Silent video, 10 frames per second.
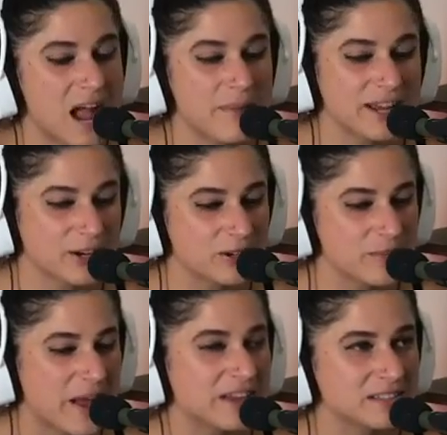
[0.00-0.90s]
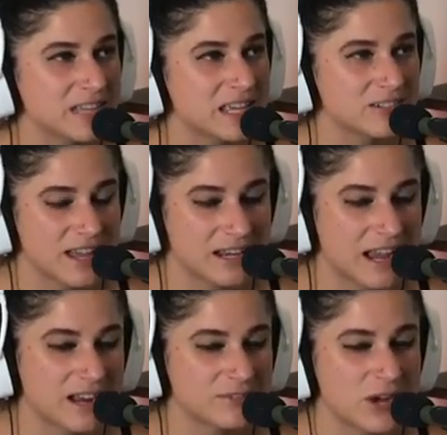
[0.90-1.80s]
I heard about it later that
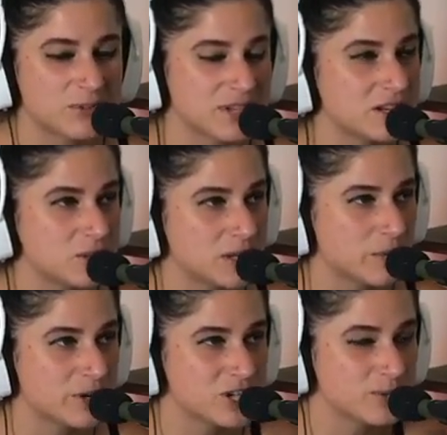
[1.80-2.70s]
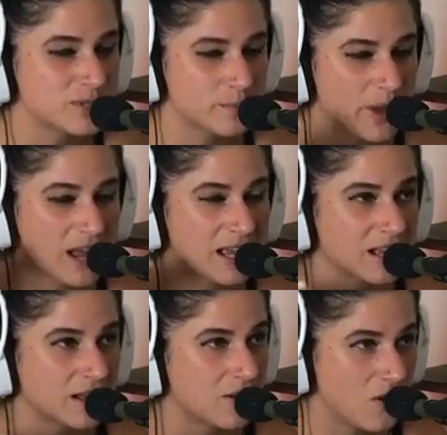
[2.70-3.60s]
night after I was done doing merch, he was
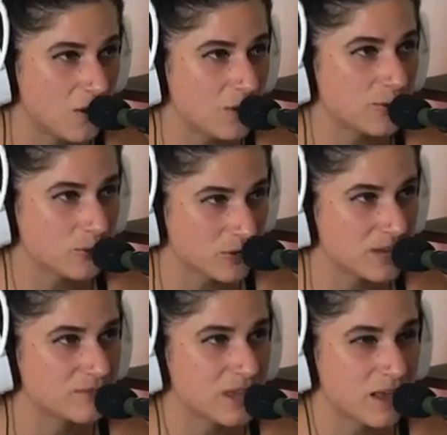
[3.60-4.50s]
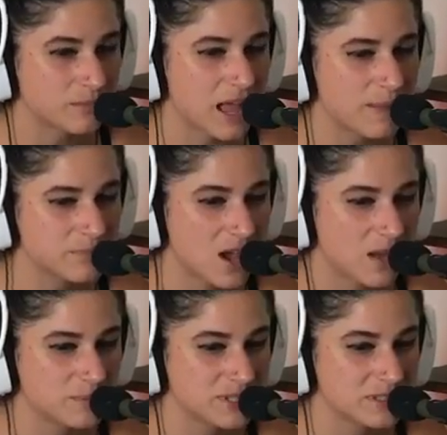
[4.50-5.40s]
buying all three of them laptops.